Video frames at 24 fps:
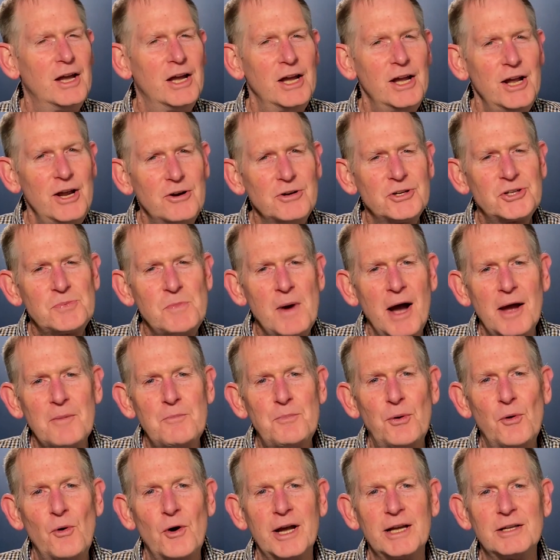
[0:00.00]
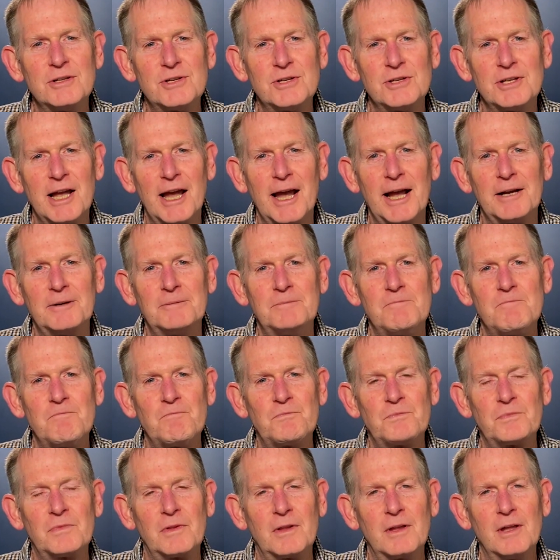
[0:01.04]
Here's my point today.
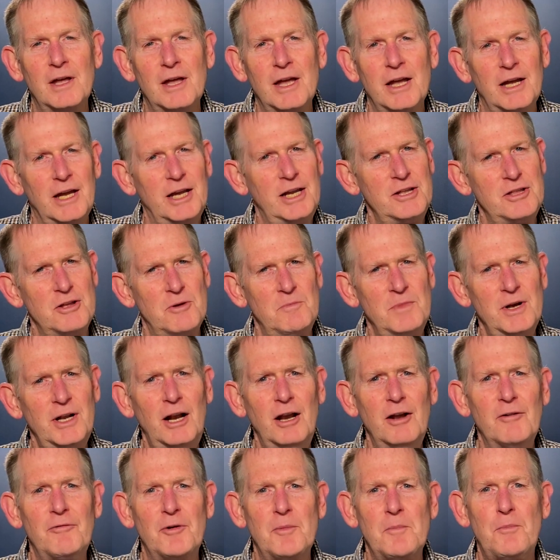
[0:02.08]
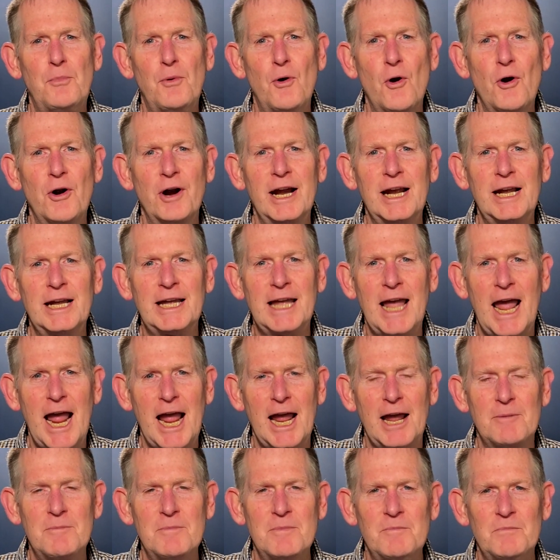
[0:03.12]
In the middle of a boring
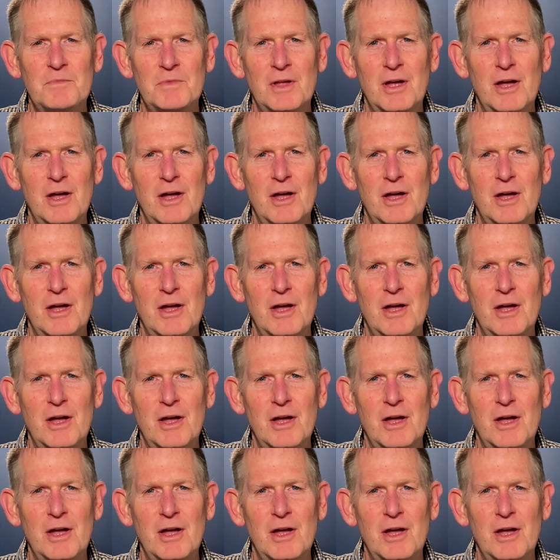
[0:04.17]
game,